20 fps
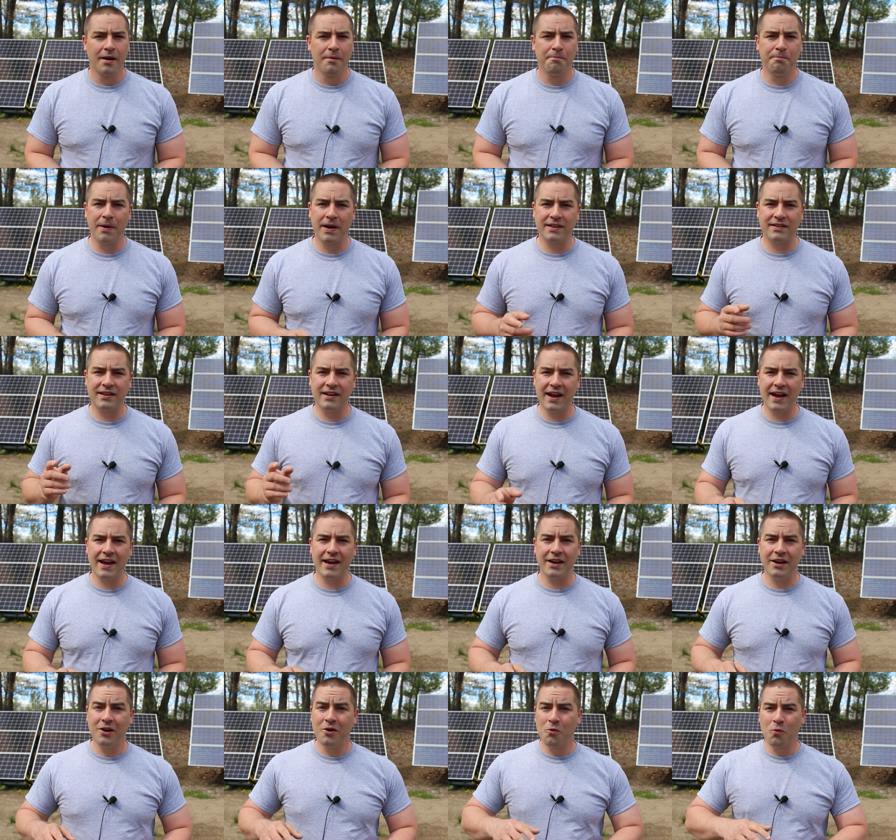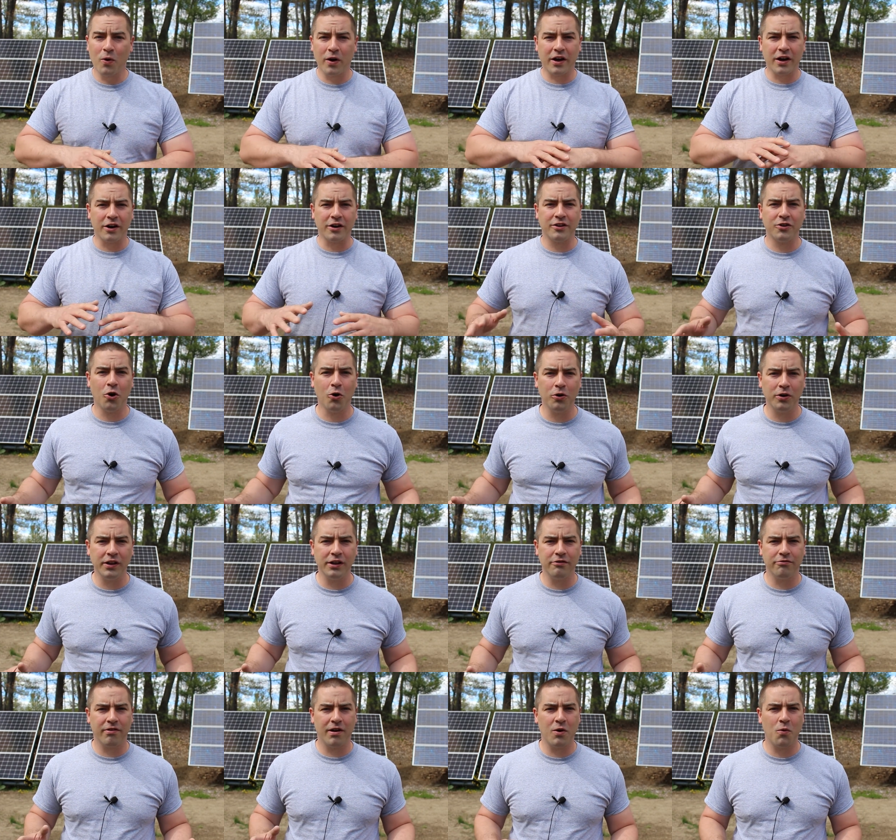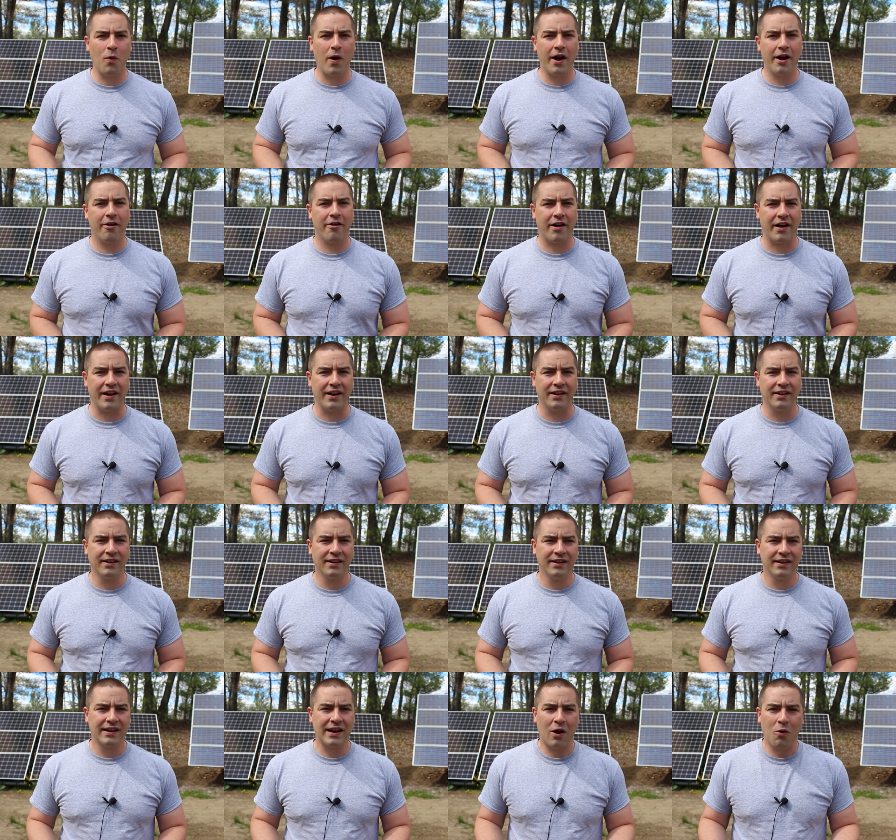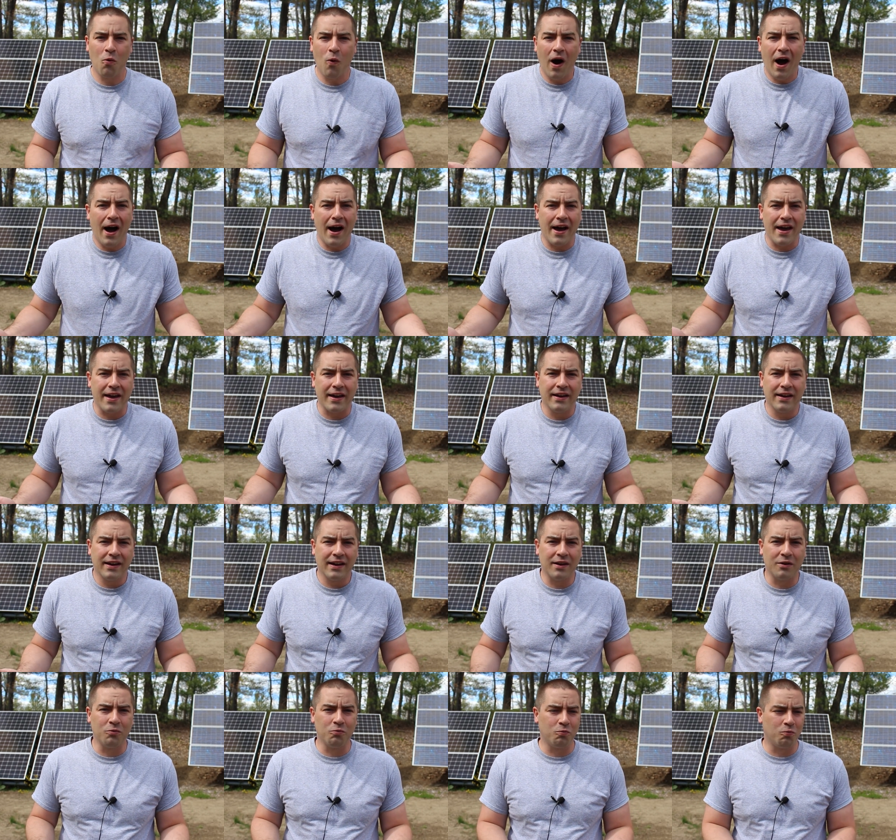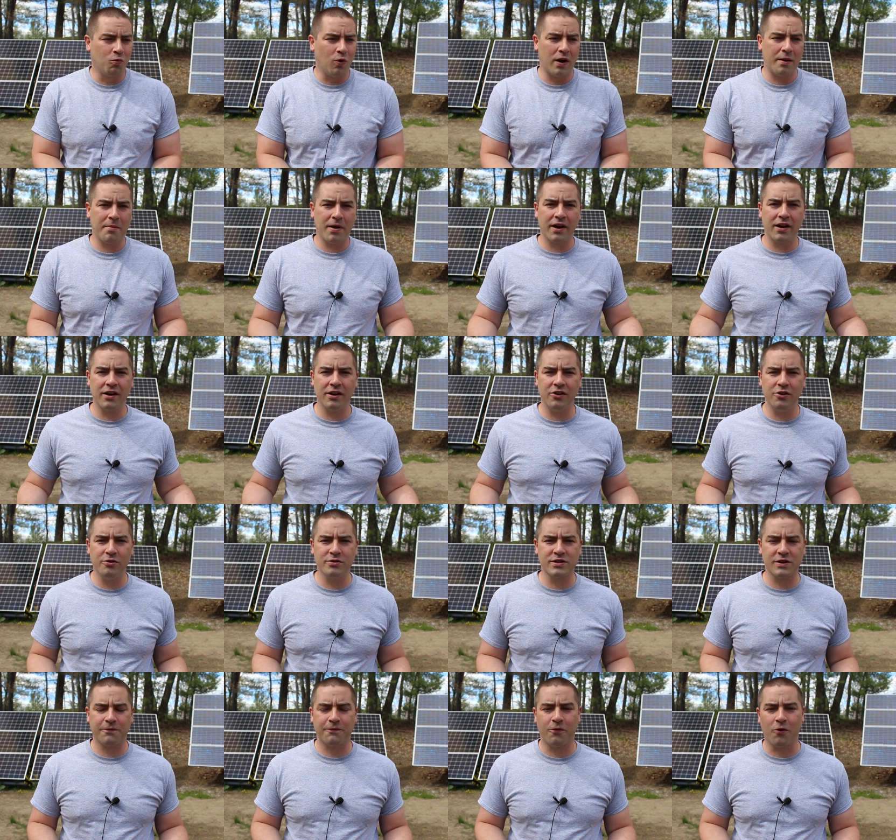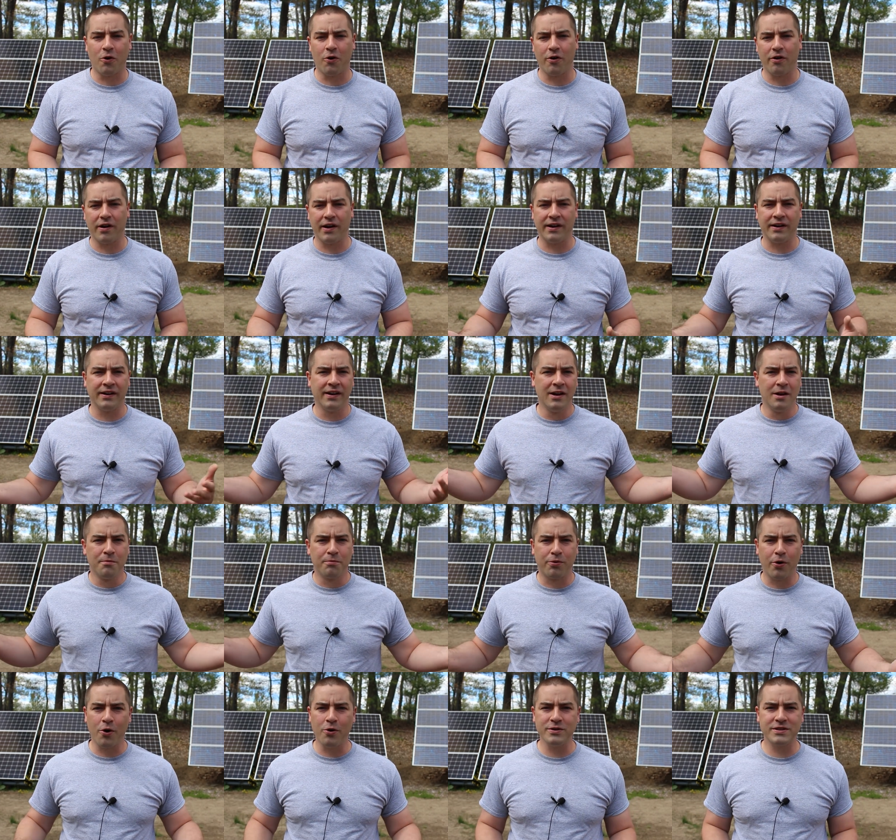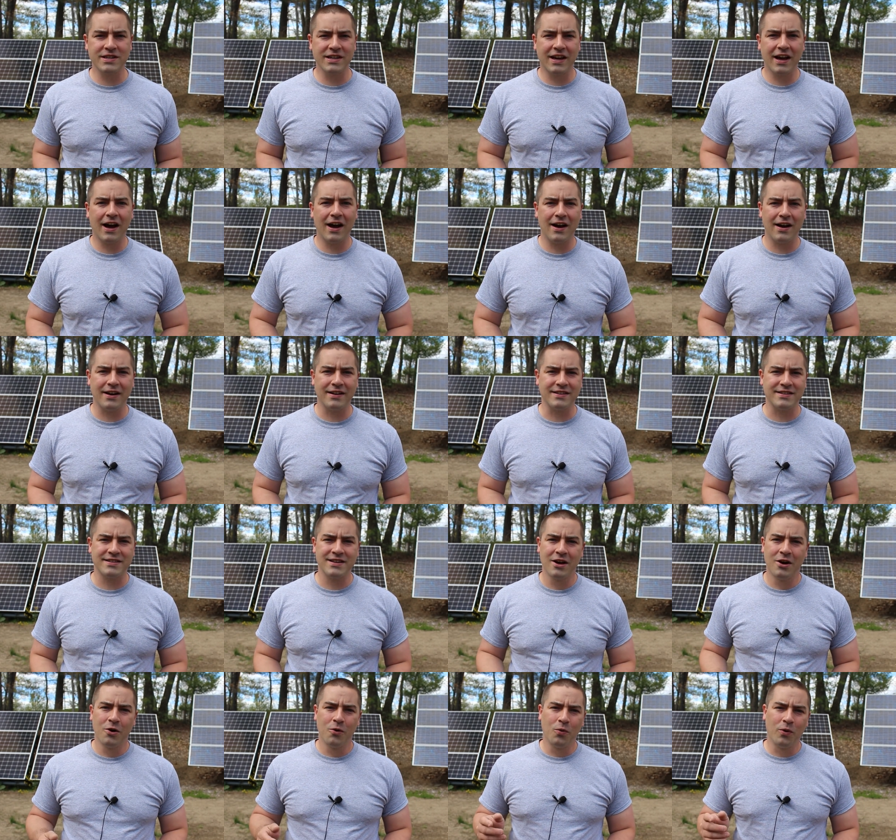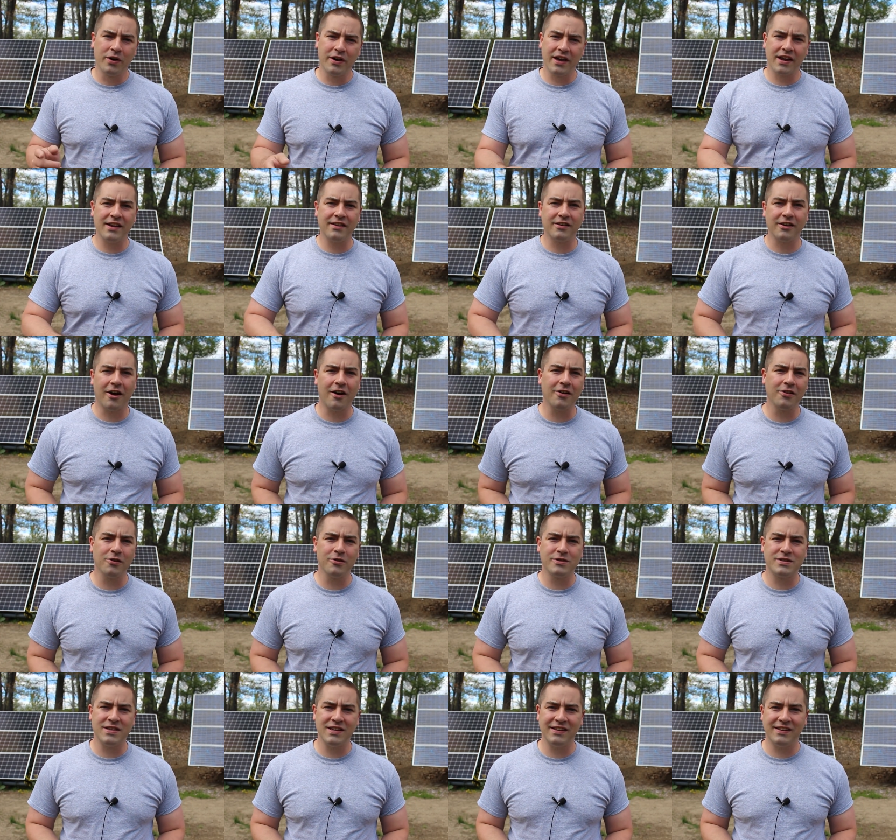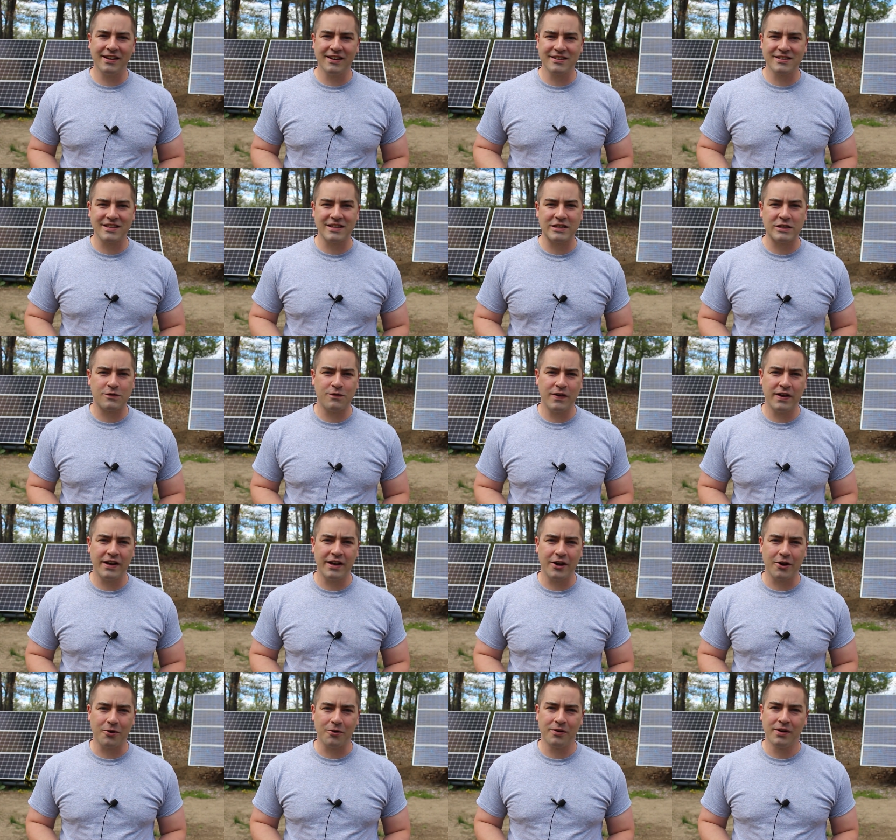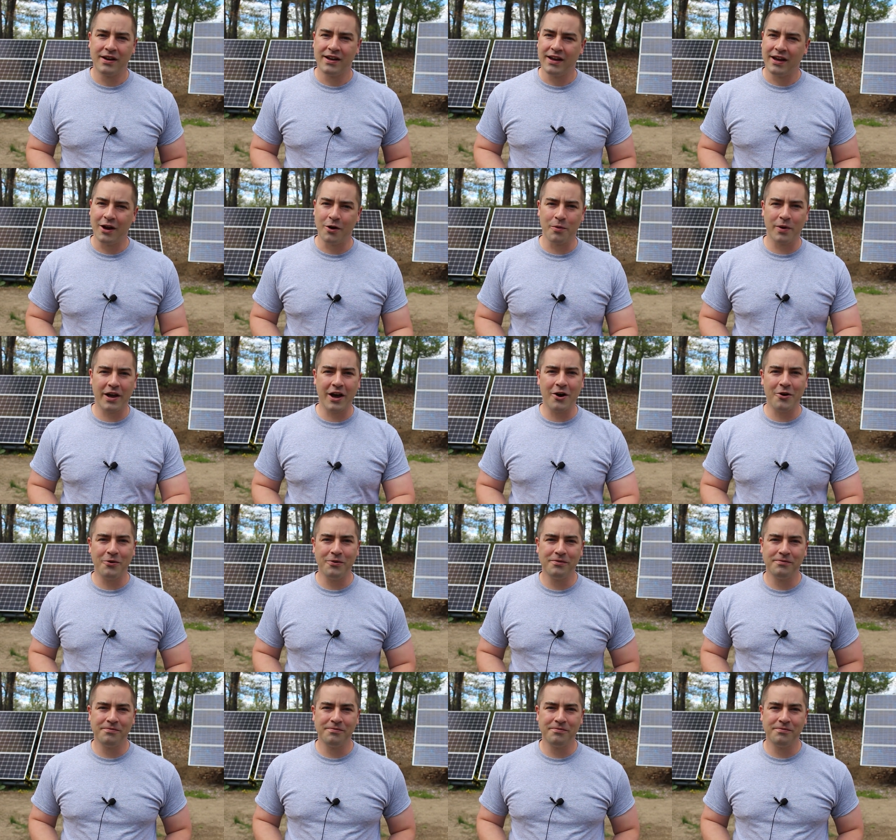But today, we're gonna totally rewire it. Now why? And what am I gonna use it for? And pros and cons? We'll get into all those details in this video. Here we go.